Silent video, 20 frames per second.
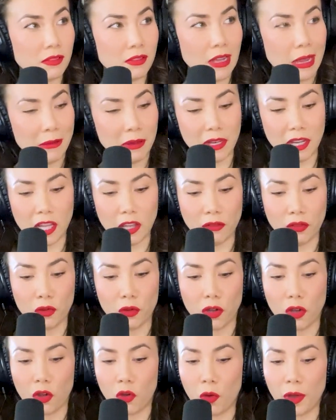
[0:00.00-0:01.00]
I'm going to give you a
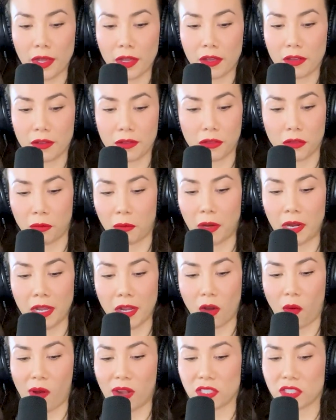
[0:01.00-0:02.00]
quick three
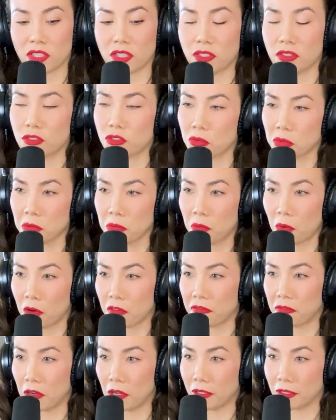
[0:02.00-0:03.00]
question, true or
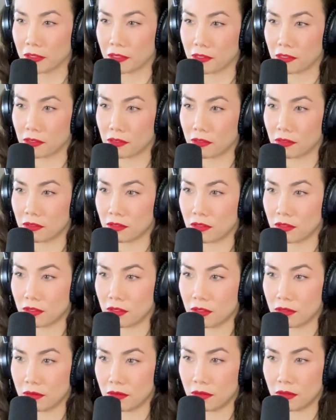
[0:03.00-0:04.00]
false.
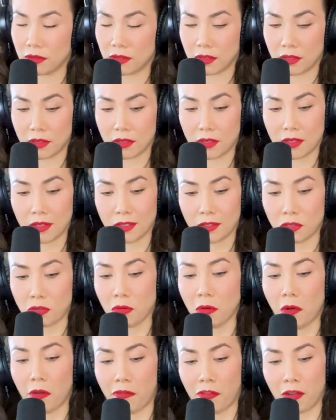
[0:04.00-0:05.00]
Yeah. True
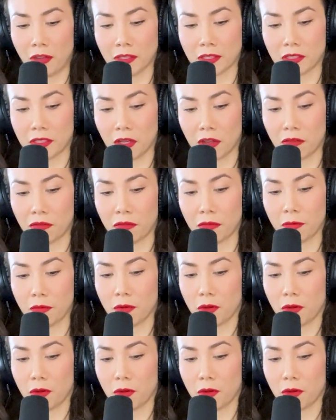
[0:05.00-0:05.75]
or false, Dove?